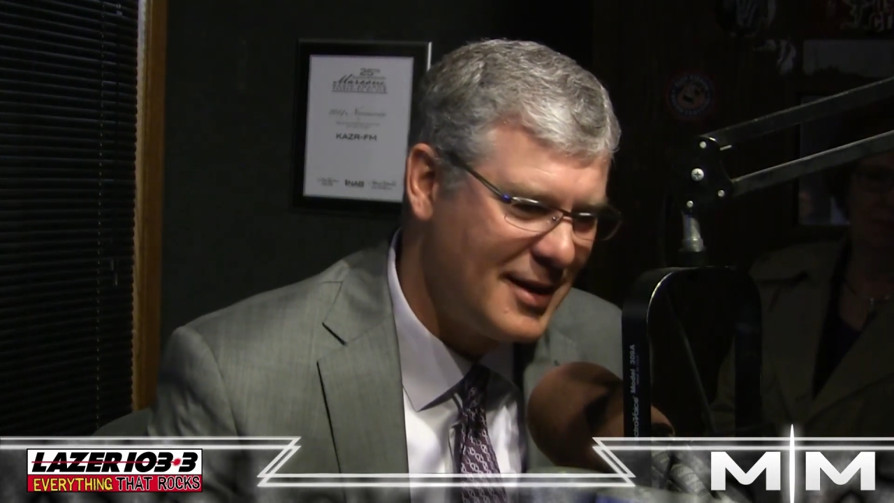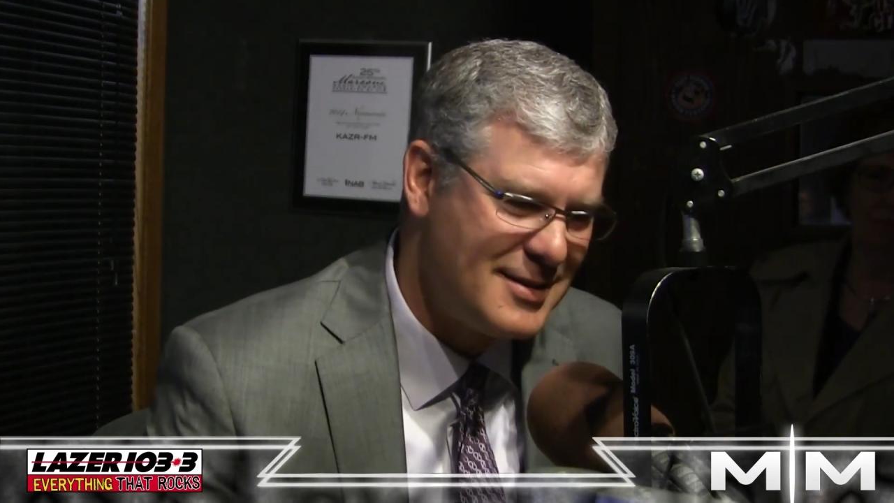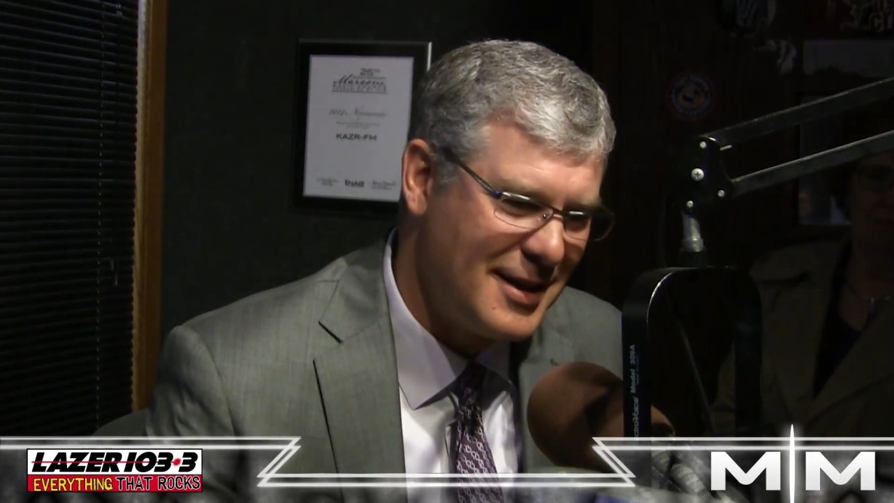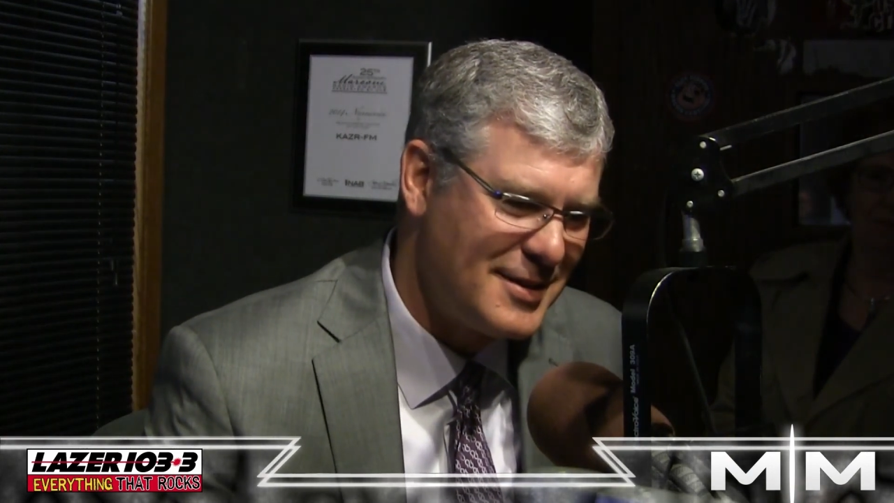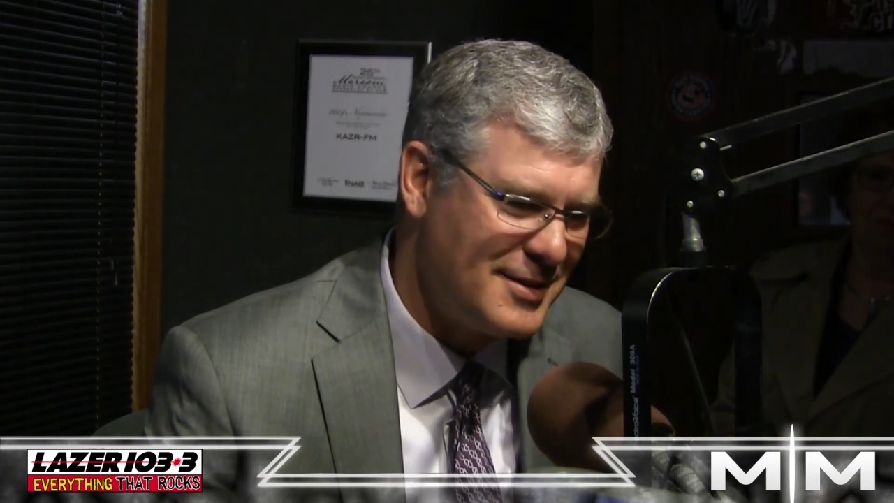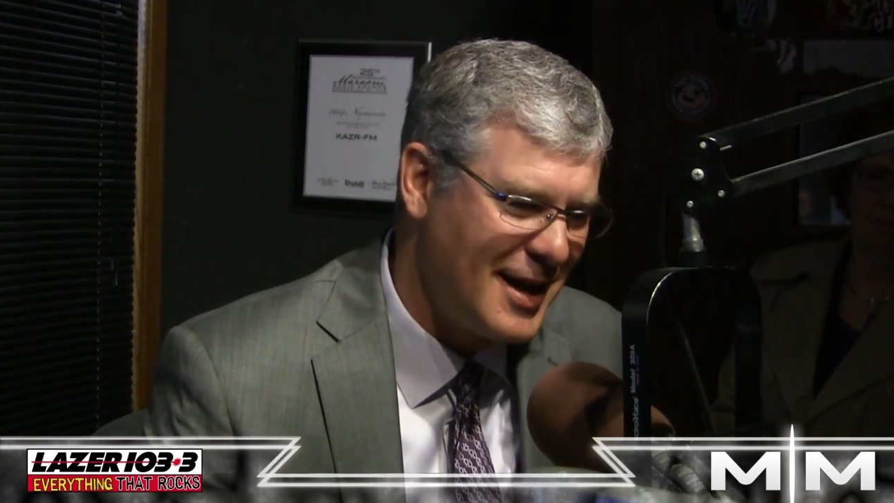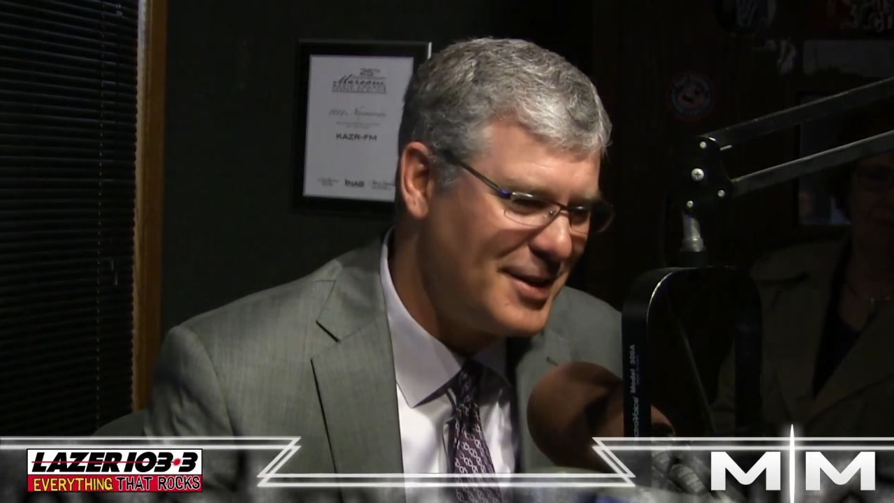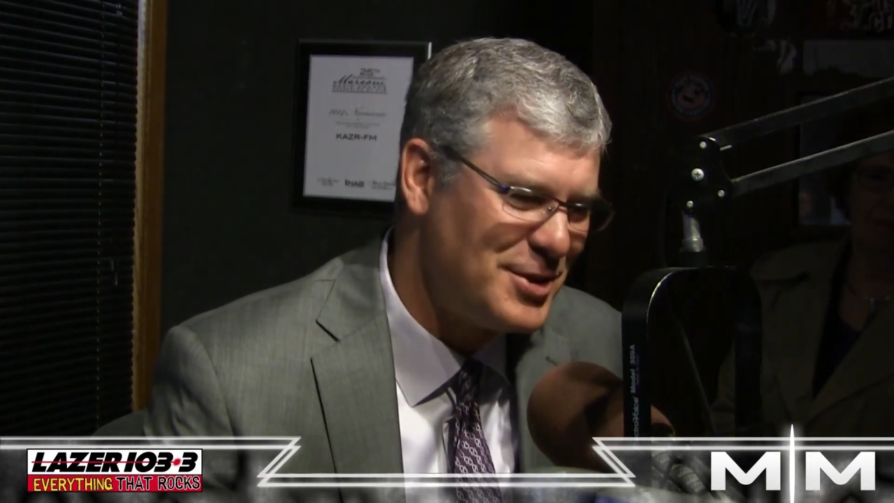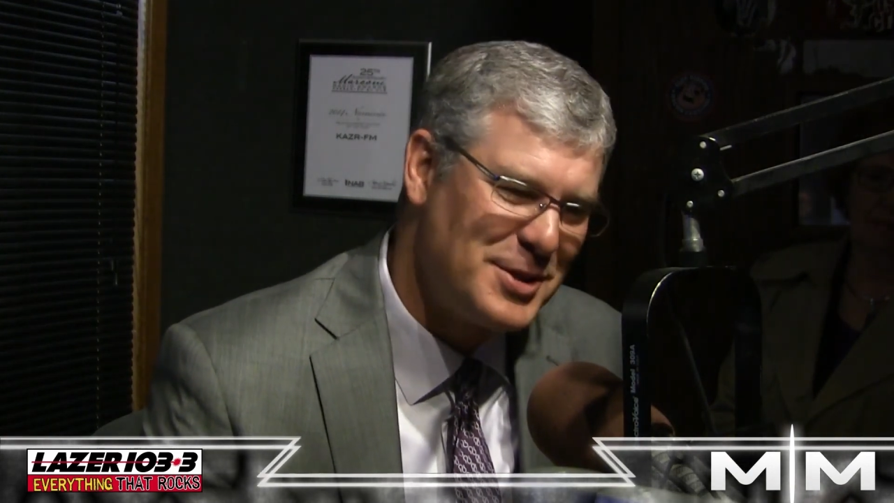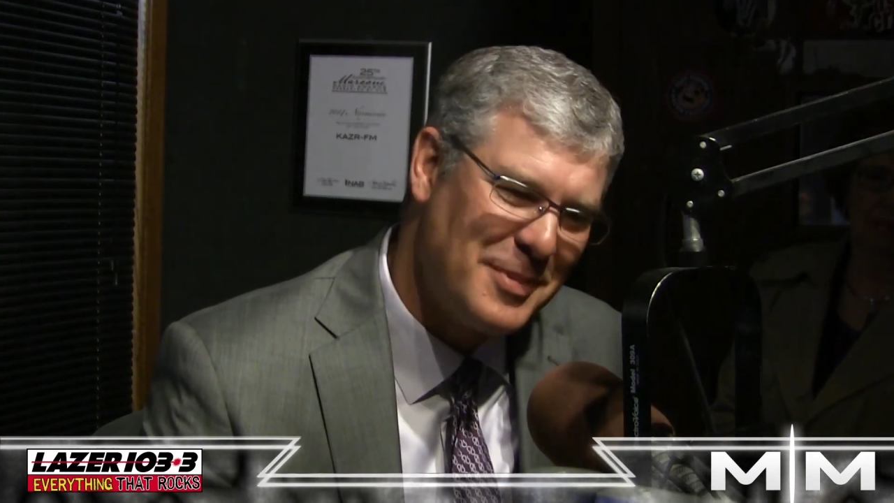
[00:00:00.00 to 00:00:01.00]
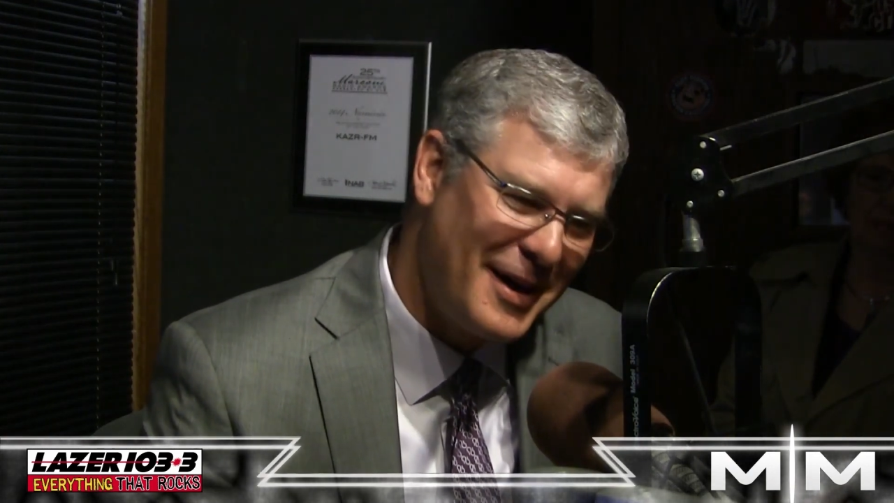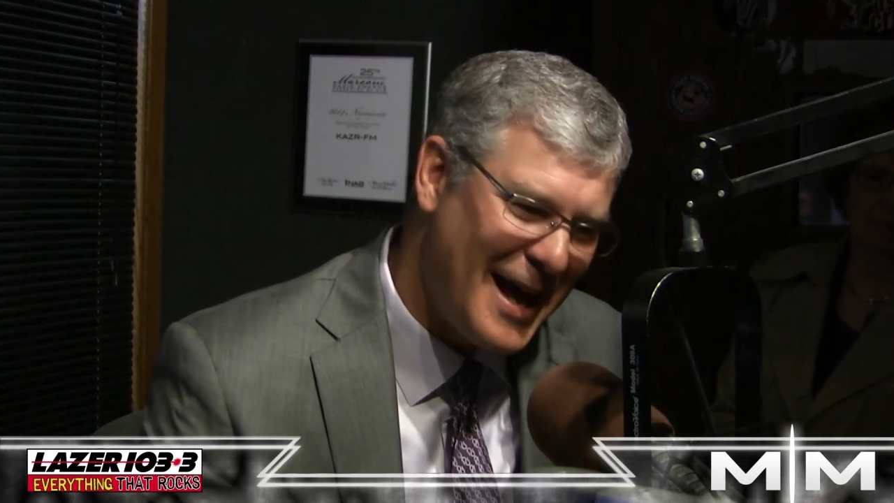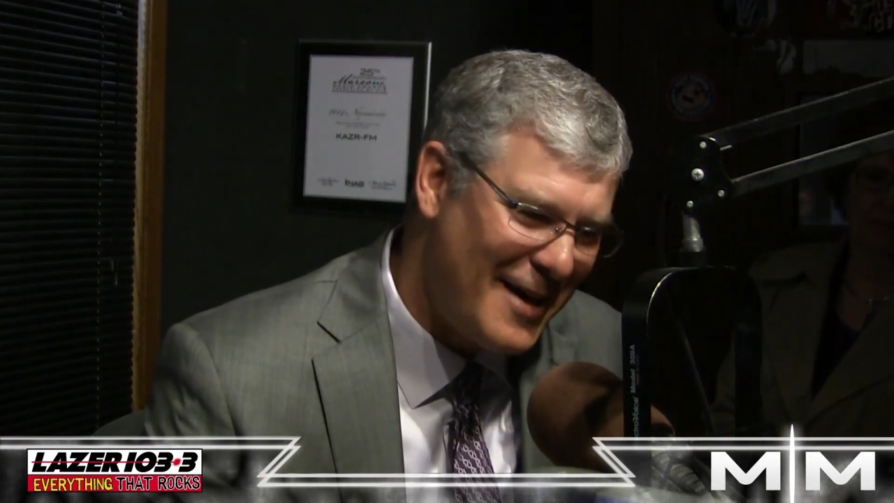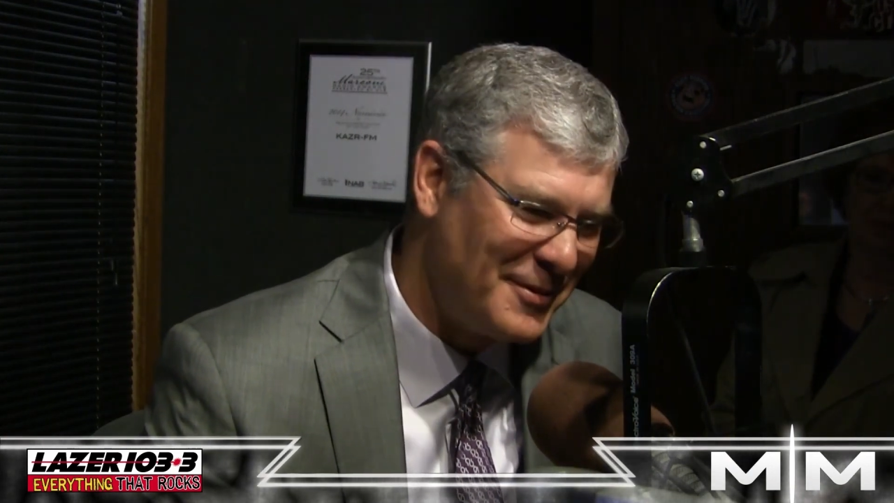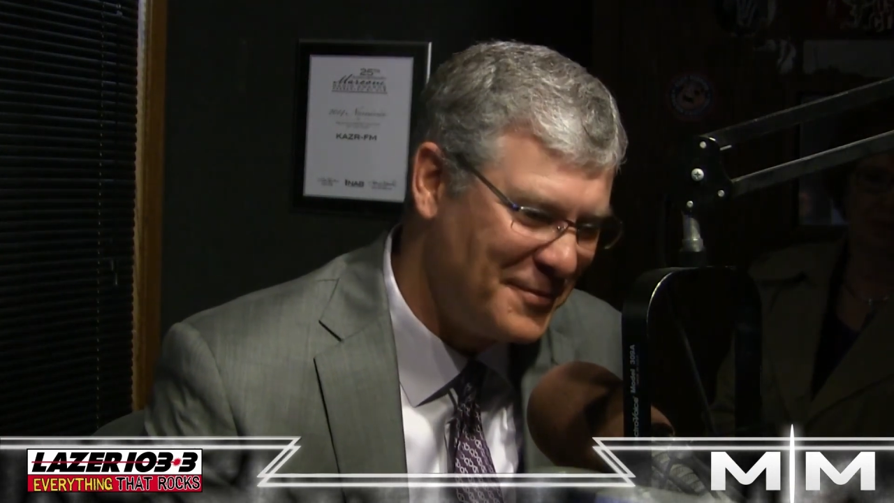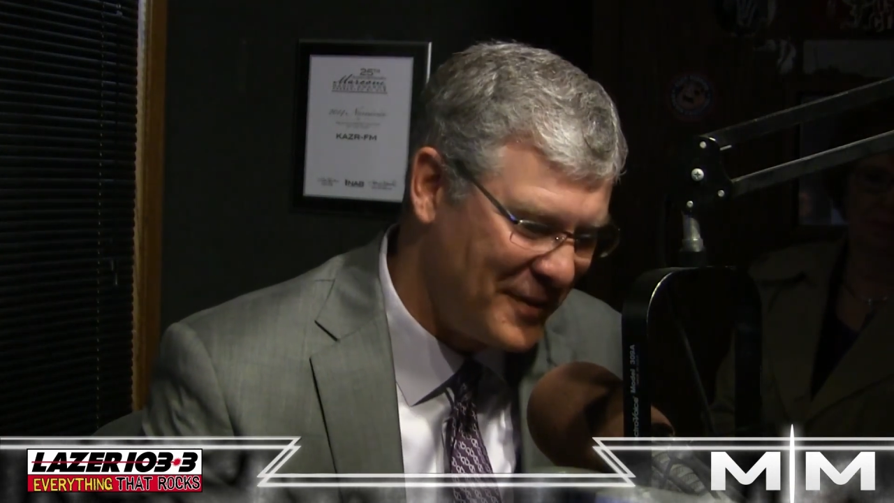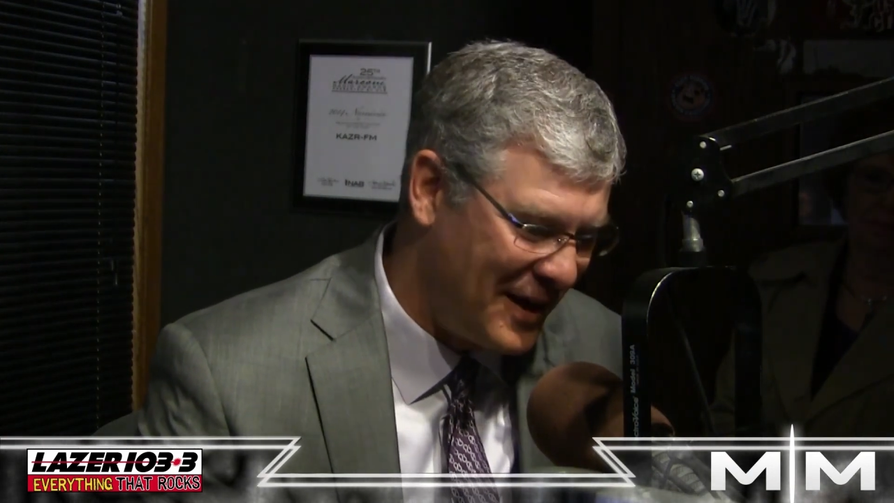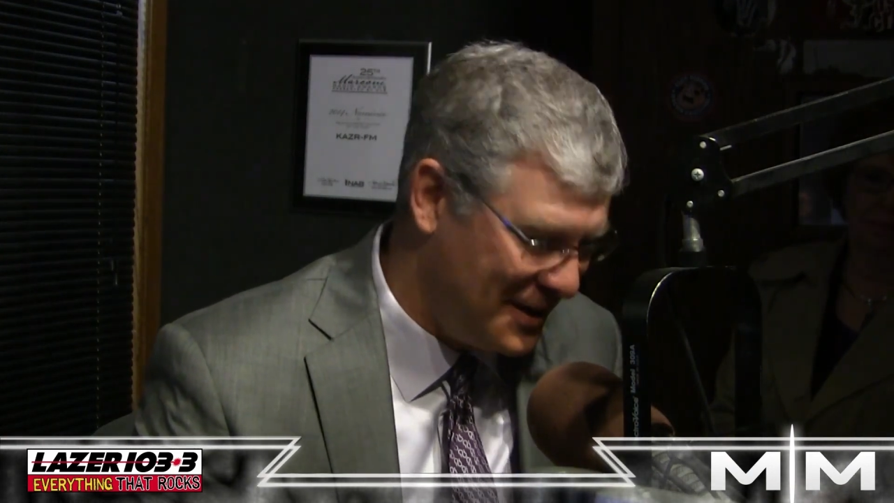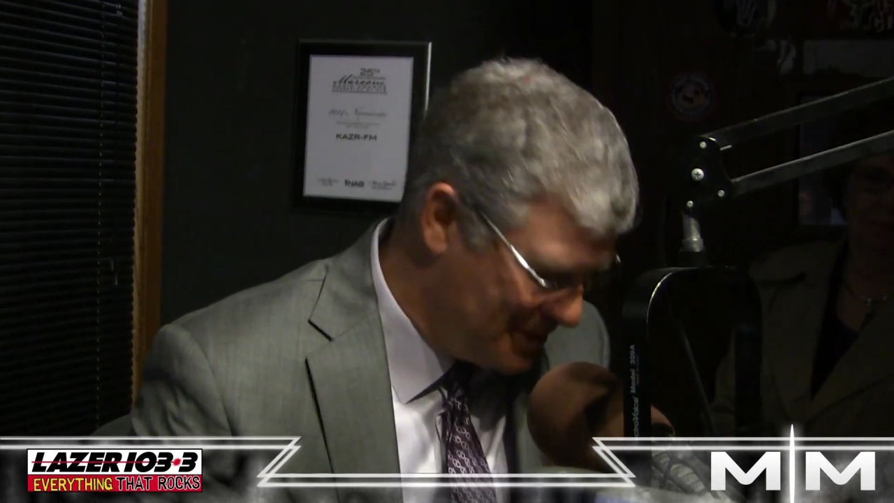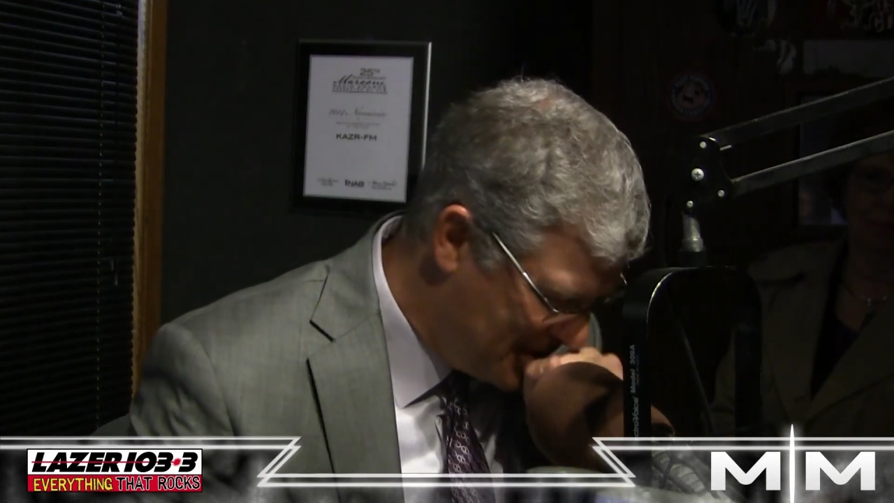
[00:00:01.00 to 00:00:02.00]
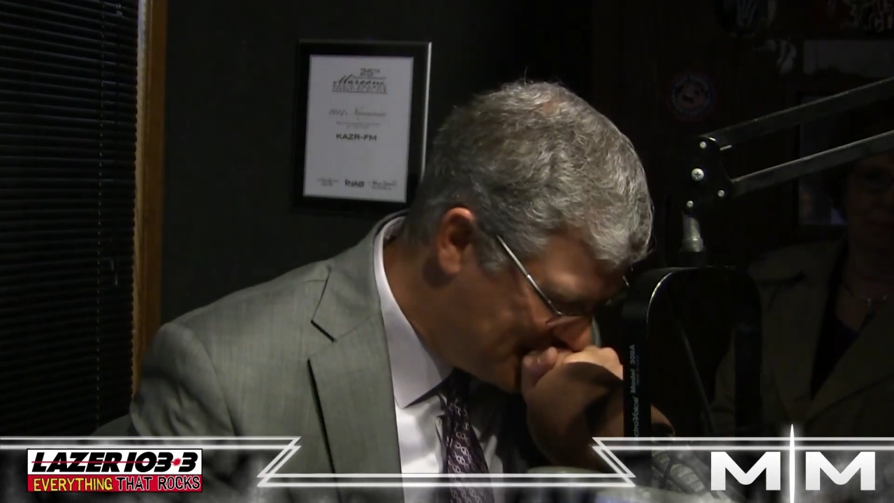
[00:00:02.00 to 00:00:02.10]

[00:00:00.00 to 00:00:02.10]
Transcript: It's not just about having fun